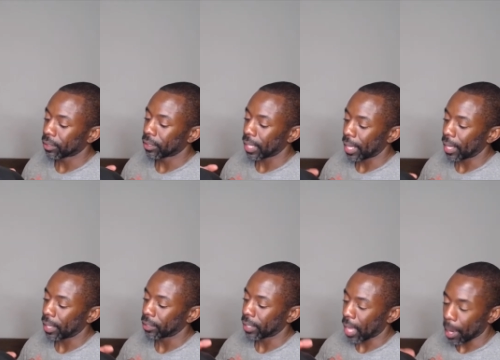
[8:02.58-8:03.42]
that
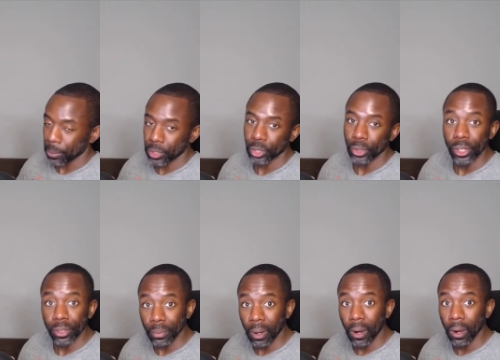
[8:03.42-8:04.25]
the aperture is
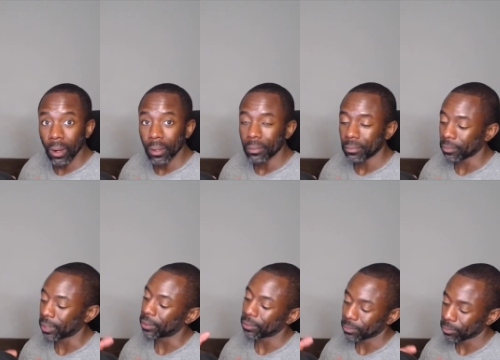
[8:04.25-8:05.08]
small,
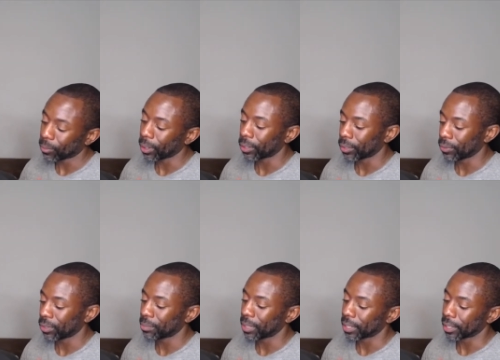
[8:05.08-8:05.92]
well, relatively
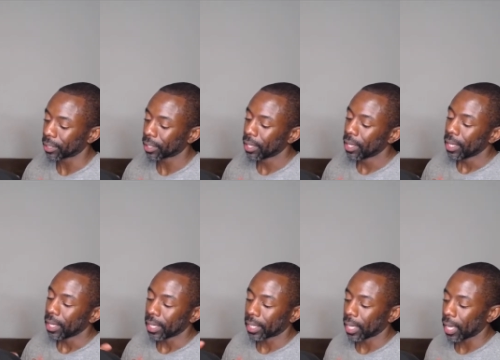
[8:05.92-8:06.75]
speaking.
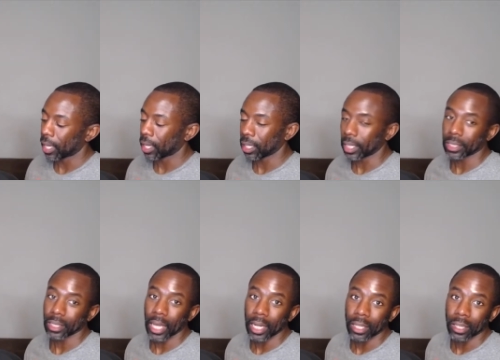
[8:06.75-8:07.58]
It can't collect a
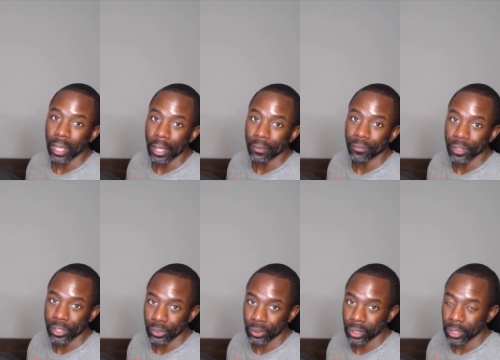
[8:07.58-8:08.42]
lot of light
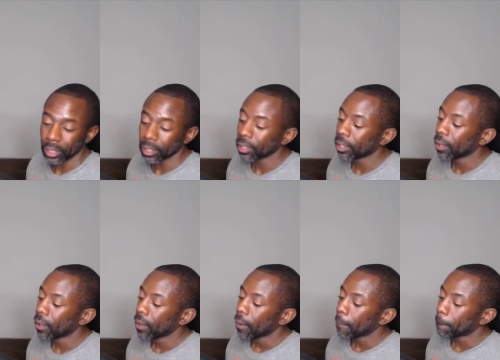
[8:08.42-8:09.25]
visually.
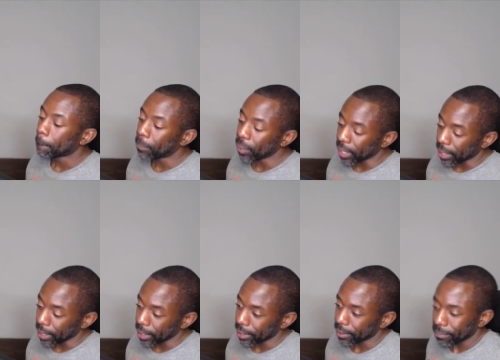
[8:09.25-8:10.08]
But
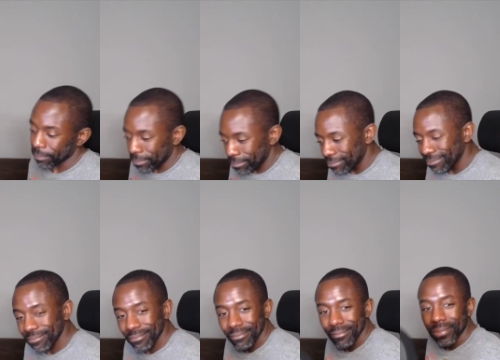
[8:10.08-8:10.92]

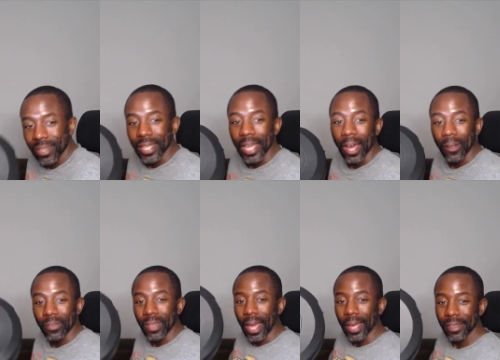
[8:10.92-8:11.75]
see how
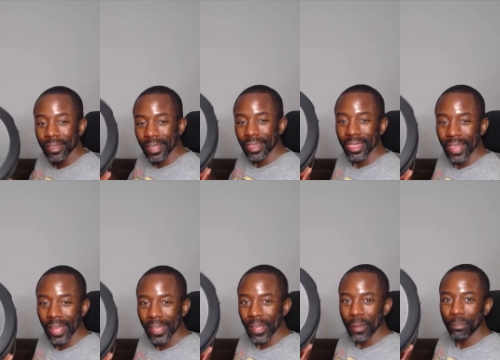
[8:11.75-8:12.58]
nice and
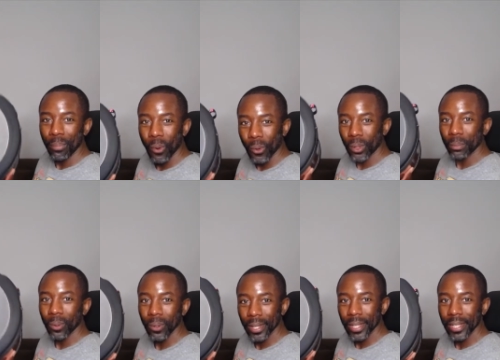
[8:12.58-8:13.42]
light and portable
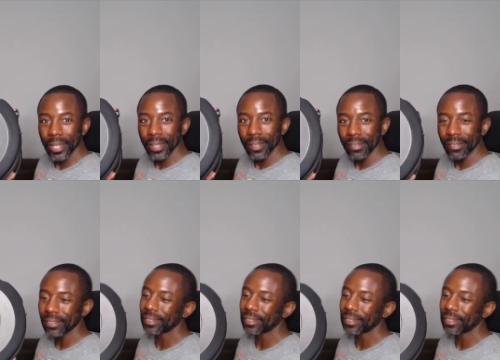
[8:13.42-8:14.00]
it is?